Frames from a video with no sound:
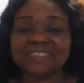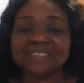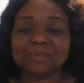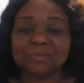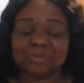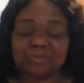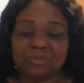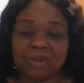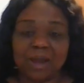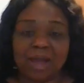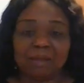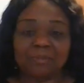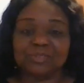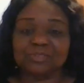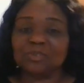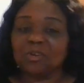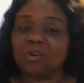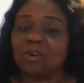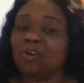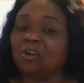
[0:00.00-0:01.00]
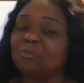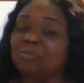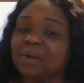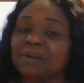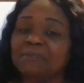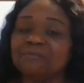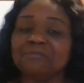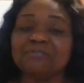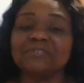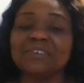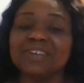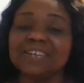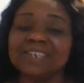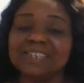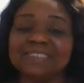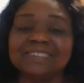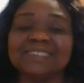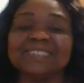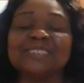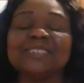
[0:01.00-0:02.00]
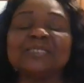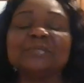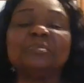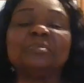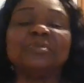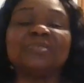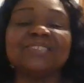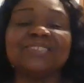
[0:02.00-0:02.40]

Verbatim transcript: subscribers, all my friends, to